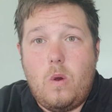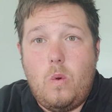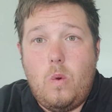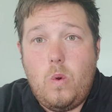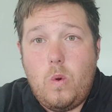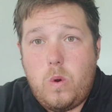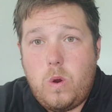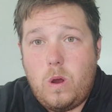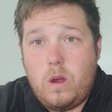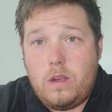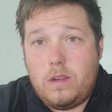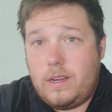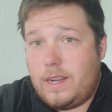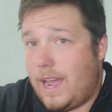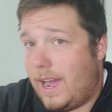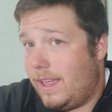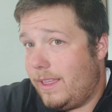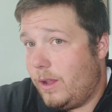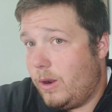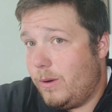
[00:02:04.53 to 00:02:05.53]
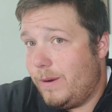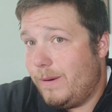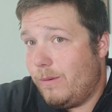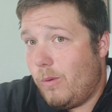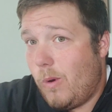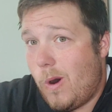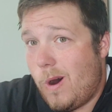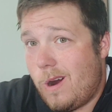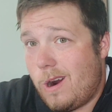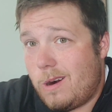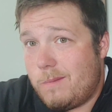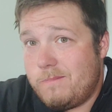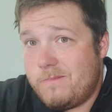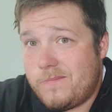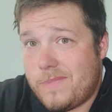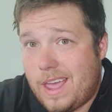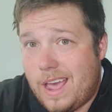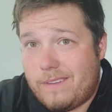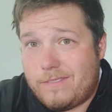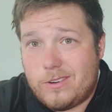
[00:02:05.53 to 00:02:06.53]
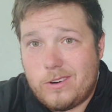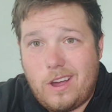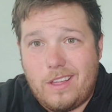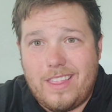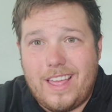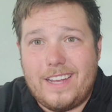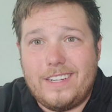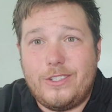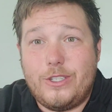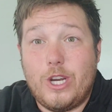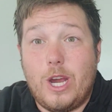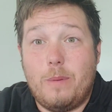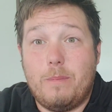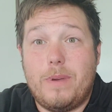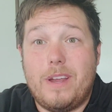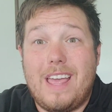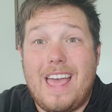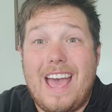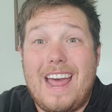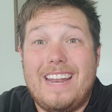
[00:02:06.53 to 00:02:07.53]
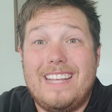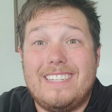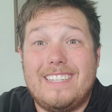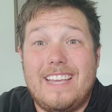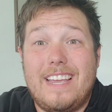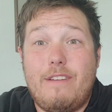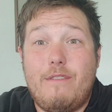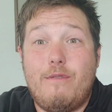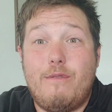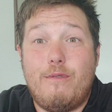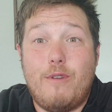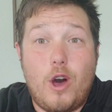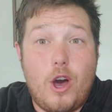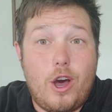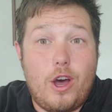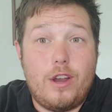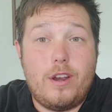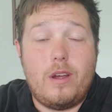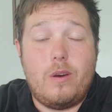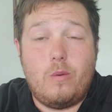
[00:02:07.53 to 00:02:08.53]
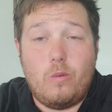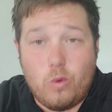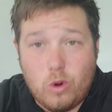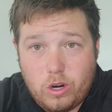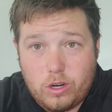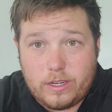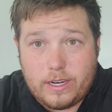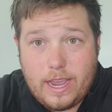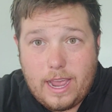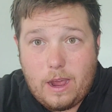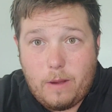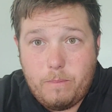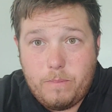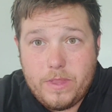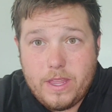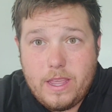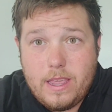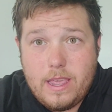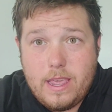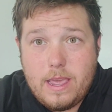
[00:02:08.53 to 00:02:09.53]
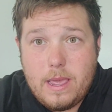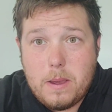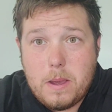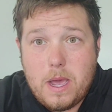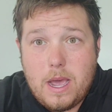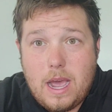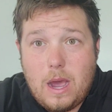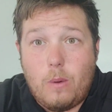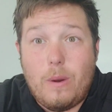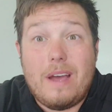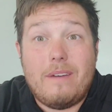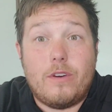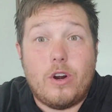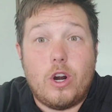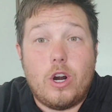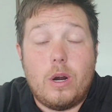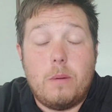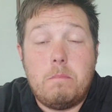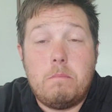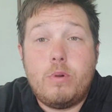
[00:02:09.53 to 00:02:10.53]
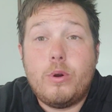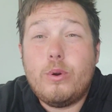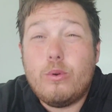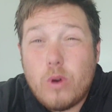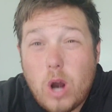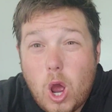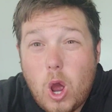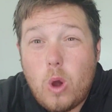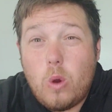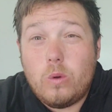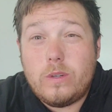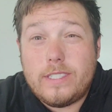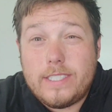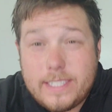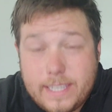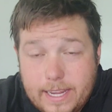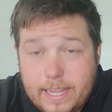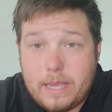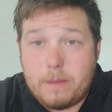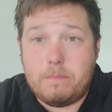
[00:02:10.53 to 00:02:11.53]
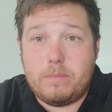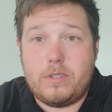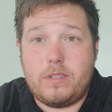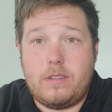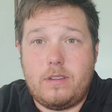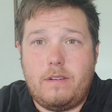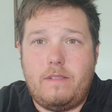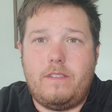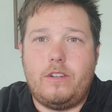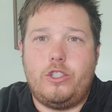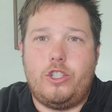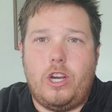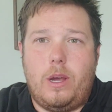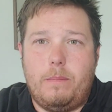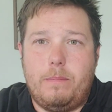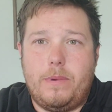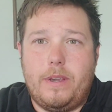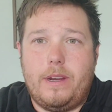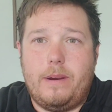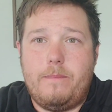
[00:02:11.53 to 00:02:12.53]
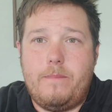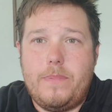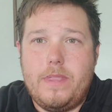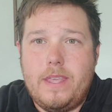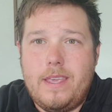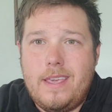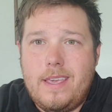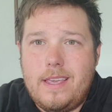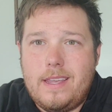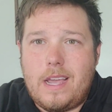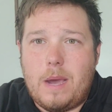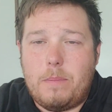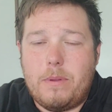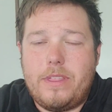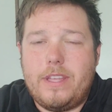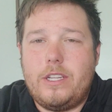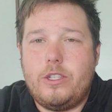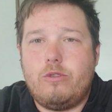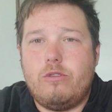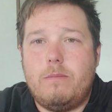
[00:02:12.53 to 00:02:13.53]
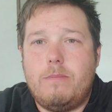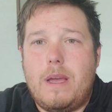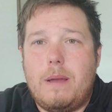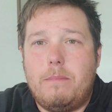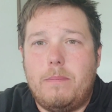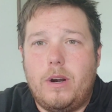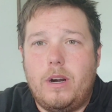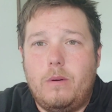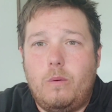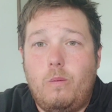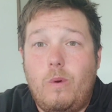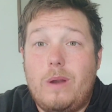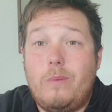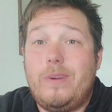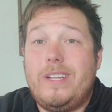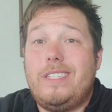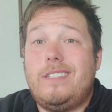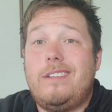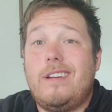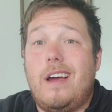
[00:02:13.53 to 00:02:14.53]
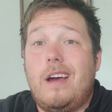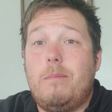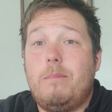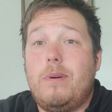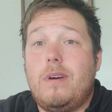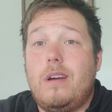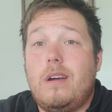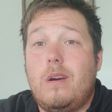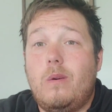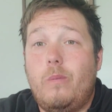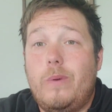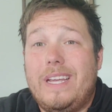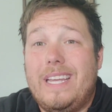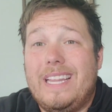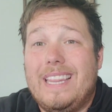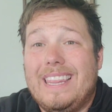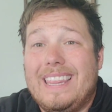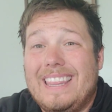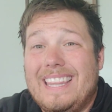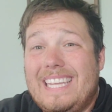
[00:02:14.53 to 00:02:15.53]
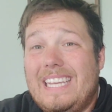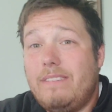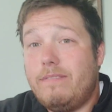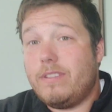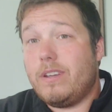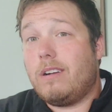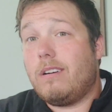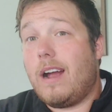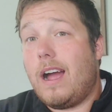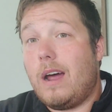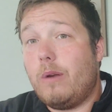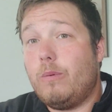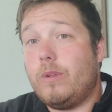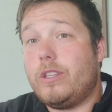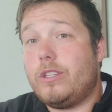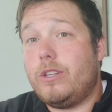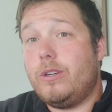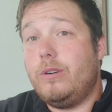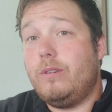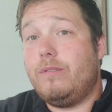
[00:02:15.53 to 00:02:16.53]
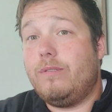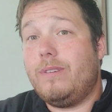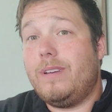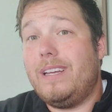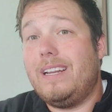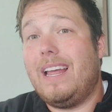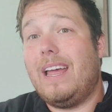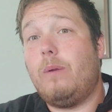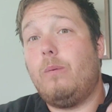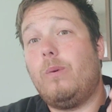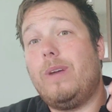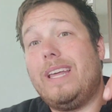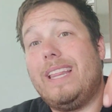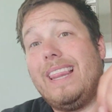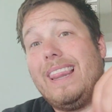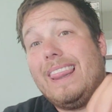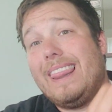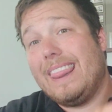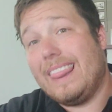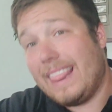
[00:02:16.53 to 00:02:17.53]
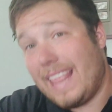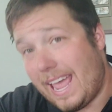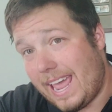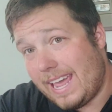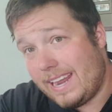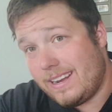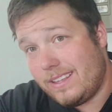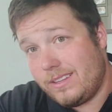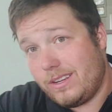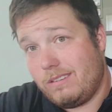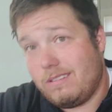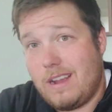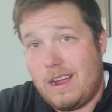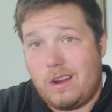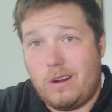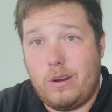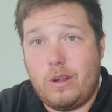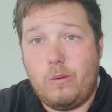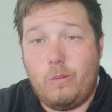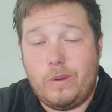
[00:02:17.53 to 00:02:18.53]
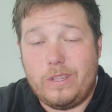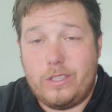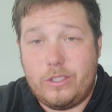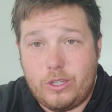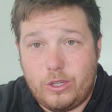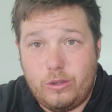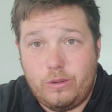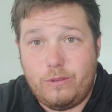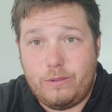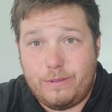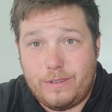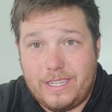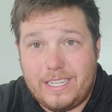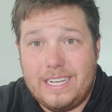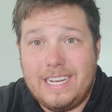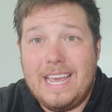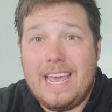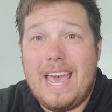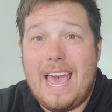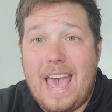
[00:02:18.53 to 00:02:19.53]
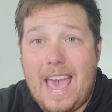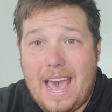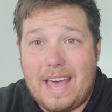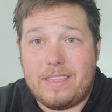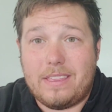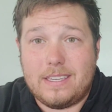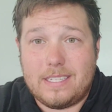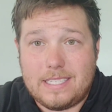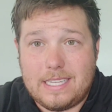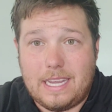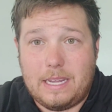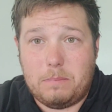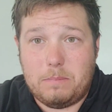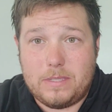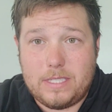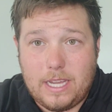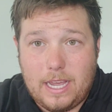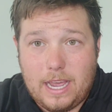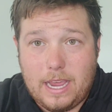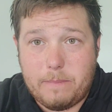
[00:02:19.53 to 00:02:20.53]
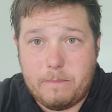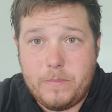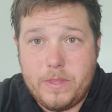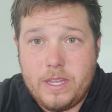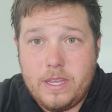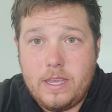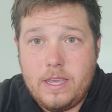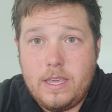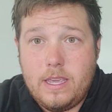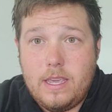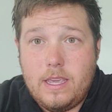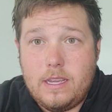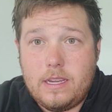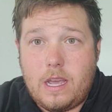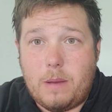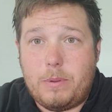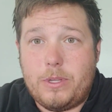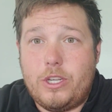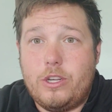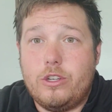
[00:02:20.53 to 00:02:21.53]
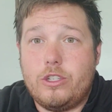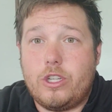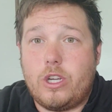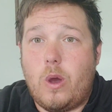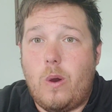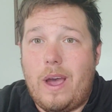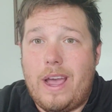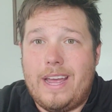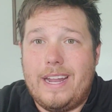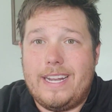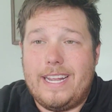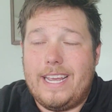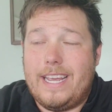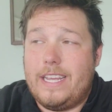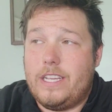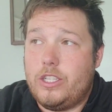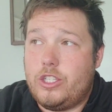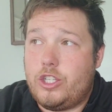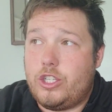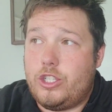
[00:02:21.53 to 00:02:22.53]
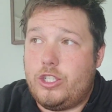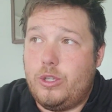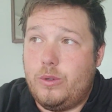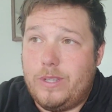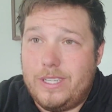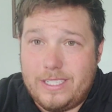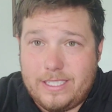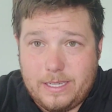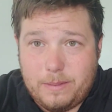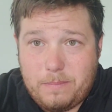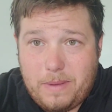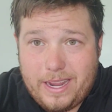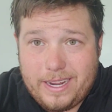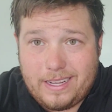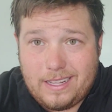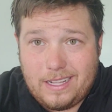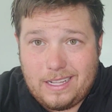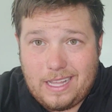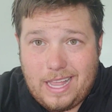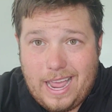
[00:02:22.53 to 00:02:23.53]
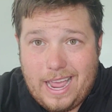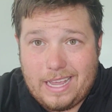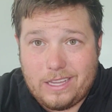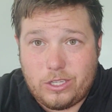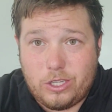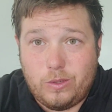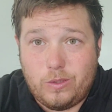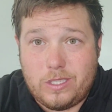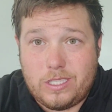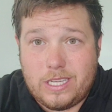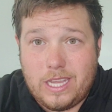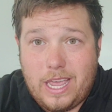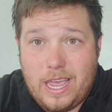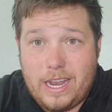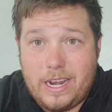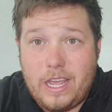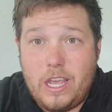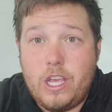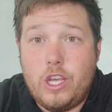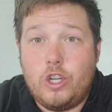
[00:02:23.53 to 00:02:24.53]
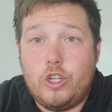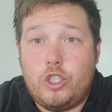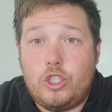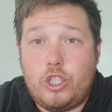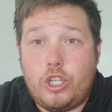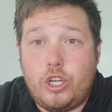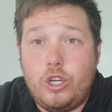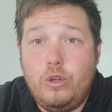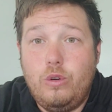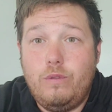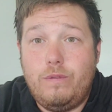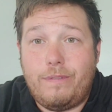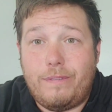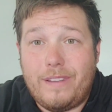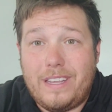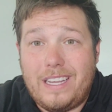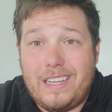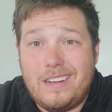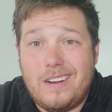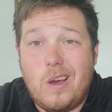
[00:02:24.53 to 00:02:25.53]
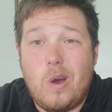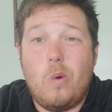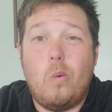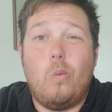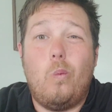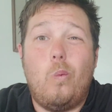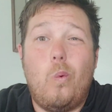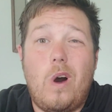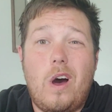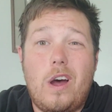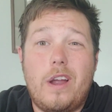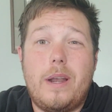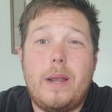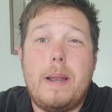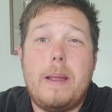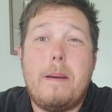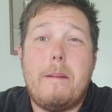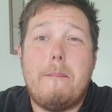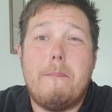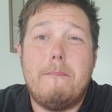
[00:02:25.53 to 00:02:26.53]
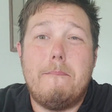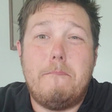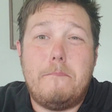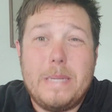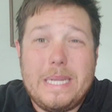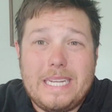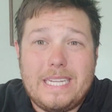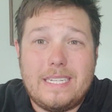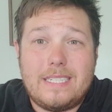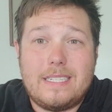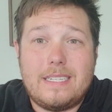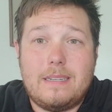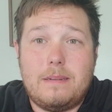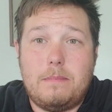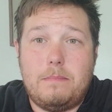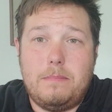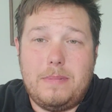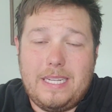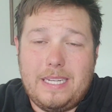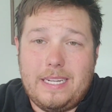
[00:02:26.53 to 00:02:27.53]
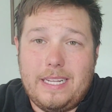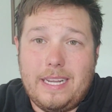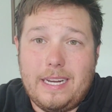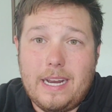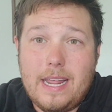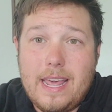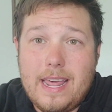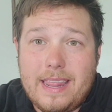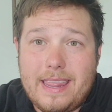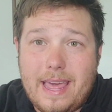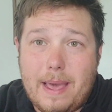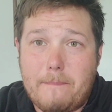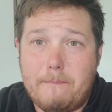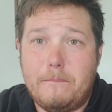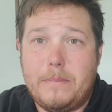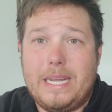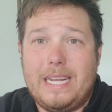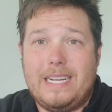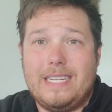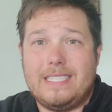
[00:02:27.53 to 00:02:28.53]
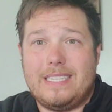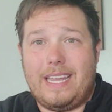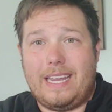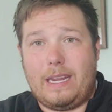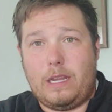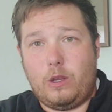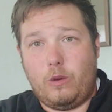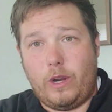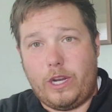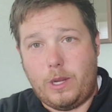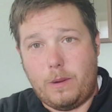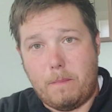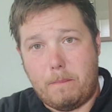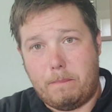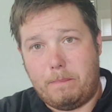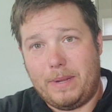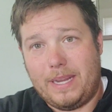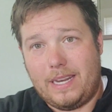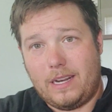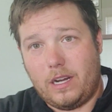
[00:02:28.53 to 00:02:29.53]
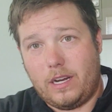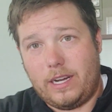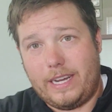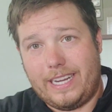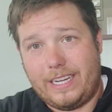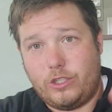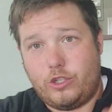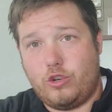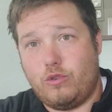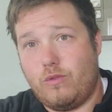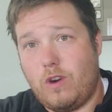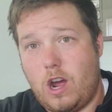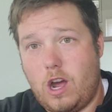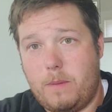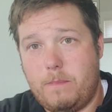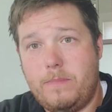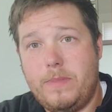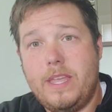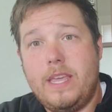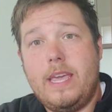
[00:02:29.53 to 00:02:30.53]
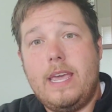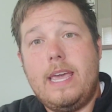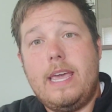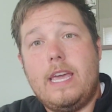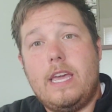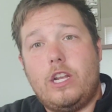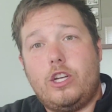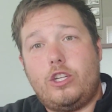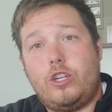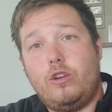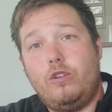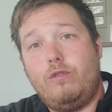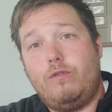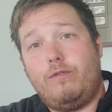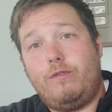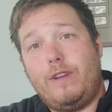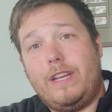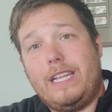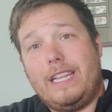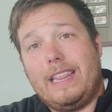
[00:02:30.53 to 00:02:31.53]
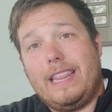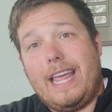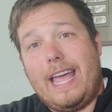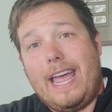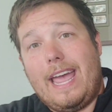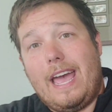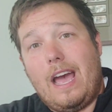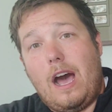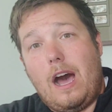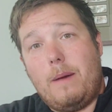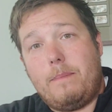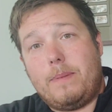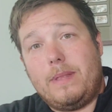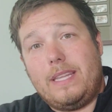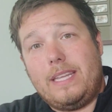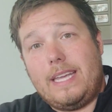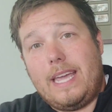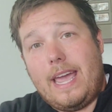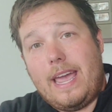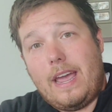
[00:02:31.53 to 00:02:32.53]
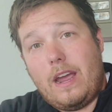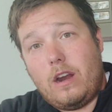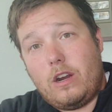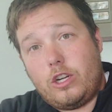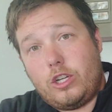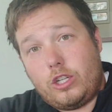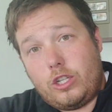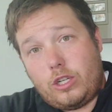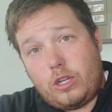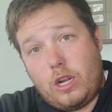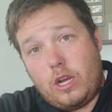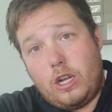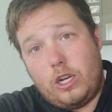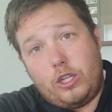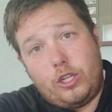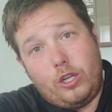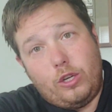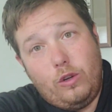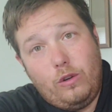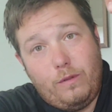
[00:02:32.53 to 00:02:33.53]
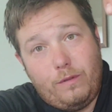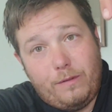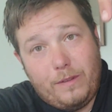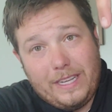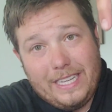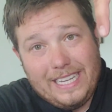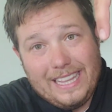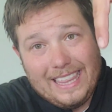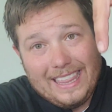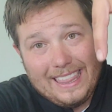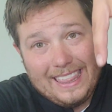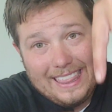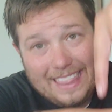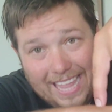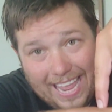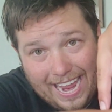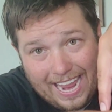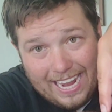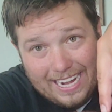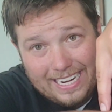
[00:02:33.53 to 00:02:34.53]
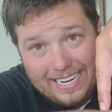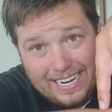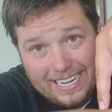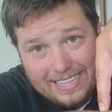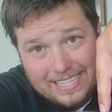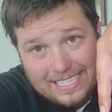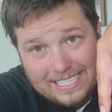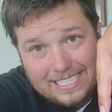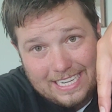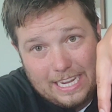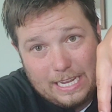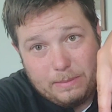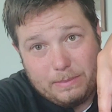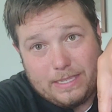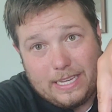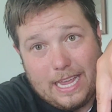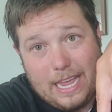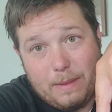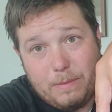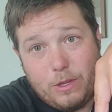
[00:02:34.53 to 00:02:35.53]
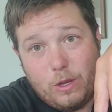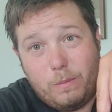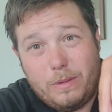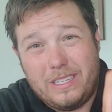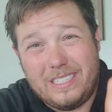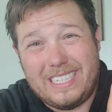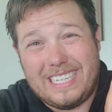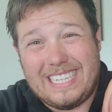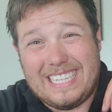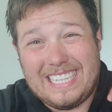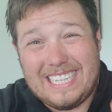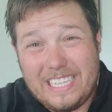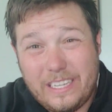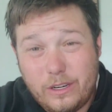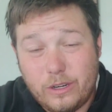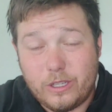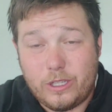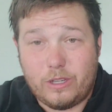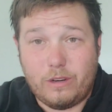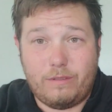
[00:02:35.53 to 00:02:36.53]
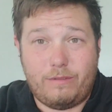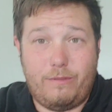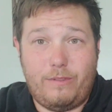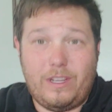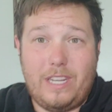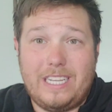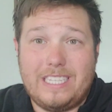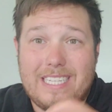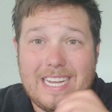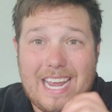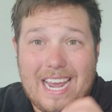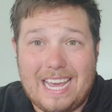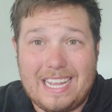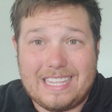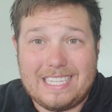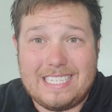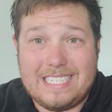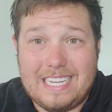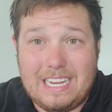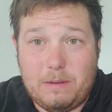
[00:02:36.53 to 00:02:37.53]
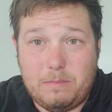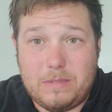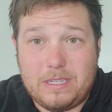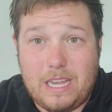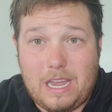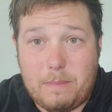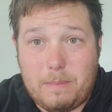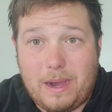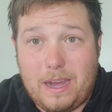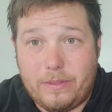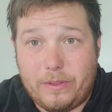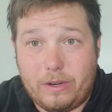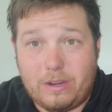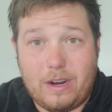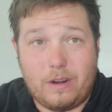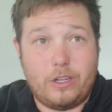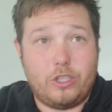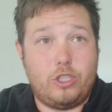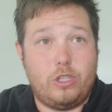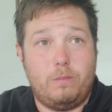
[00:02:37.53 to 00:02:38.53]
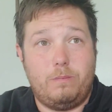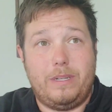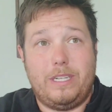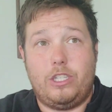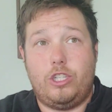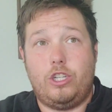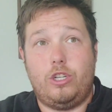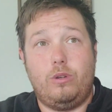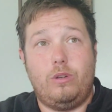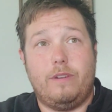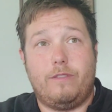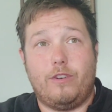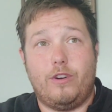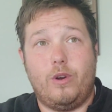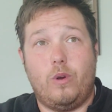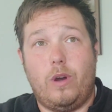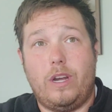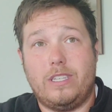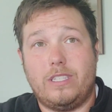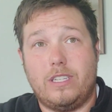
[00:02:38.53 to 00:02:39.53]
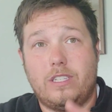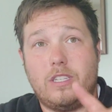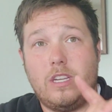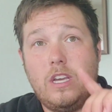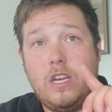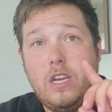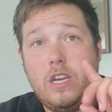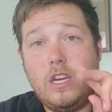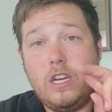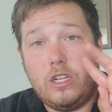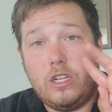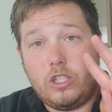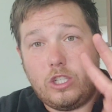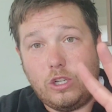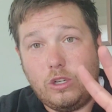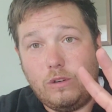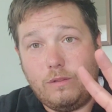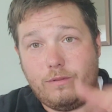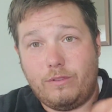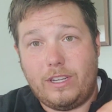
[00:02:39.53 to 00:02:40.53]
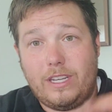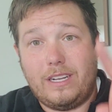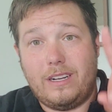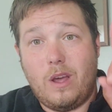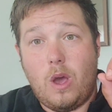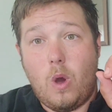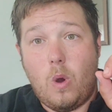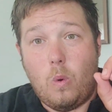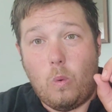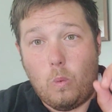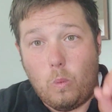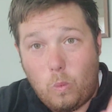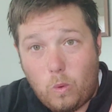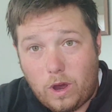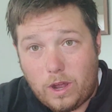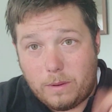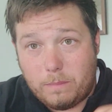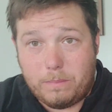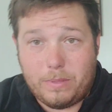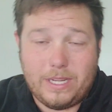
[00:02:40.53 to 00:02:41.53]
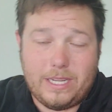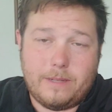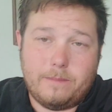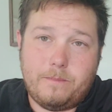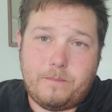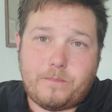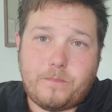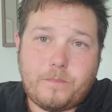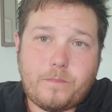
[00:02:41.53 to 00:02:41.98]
Whew, got a little bit warm after all that jumping. That is a fun workout. However, pro tips for jumping. A couple things to remember. When we jump, we leave the ground with 2 feet and we land on the ground with 2 feet at the same time. A couple years ago, I had a student in my class who said 2 feet, 1 beat, meaning that beat is like when you beat a drum. 2 feet up in the air, 2 feet landing at the same time. You'll be able to hear your feet at the same time on the ground. It shouldn't be 2 different noises. 2 feet, 1 beat.